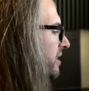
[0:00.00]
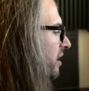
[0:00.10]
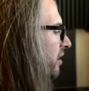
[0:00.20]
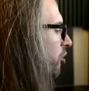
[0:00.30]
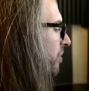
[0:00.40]

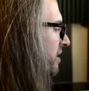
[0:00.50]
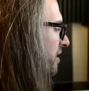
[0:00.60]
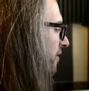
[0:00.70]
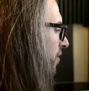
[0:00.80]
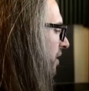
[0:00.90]
is a little
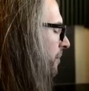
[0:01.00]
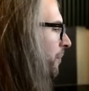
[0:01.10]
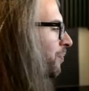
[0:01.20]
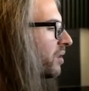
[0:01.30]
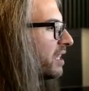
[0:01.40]
bit different,
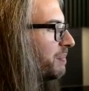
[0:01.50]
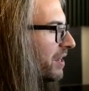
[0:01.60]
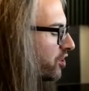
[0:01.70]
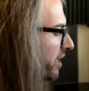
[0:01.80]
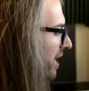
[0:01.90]

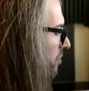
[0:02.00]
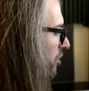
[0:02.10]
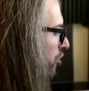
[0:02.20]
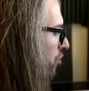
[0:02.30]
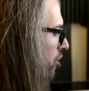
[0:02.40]
especially
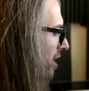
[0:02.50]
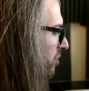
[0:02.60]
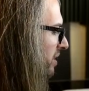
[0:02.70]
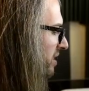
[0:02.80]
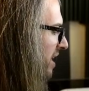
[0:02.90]
again when you're
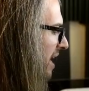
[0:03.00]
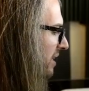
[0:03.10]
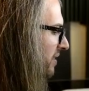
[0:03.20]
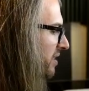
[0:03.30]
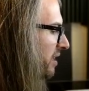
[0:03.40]
working with
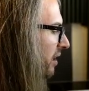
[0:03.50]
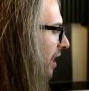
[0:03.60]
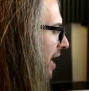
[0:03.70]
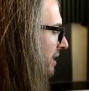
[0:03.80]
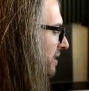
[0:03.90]
text and
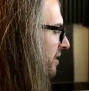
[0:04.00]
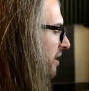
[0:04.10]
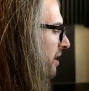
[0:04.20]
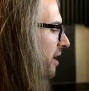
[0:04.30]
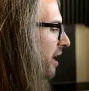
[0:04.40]
light
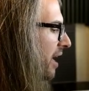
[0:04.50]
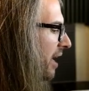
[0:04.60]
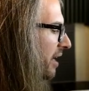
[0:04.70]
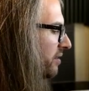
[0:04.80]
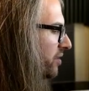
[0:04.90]

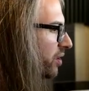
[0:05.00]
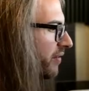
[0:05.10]
and